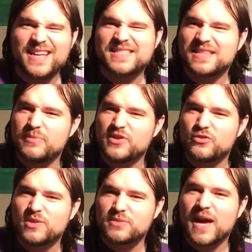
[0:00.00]
It's a little bit bit
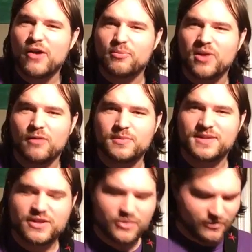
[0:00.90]
too much power probably
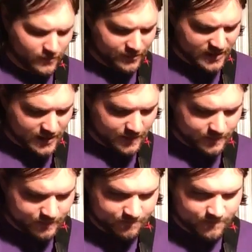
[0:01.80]
to hear the full thing.
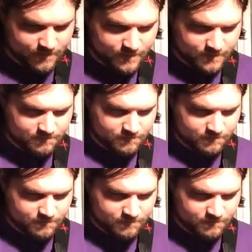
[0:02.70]
And